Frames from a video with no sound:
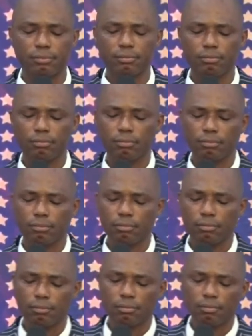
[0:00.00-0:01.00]

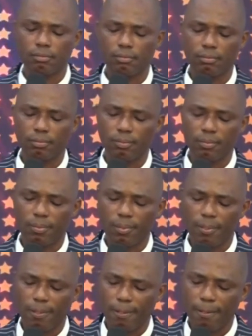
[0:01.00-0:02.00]

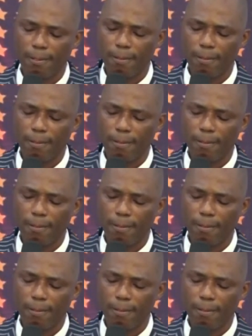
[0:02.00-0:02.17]
(no one is talking)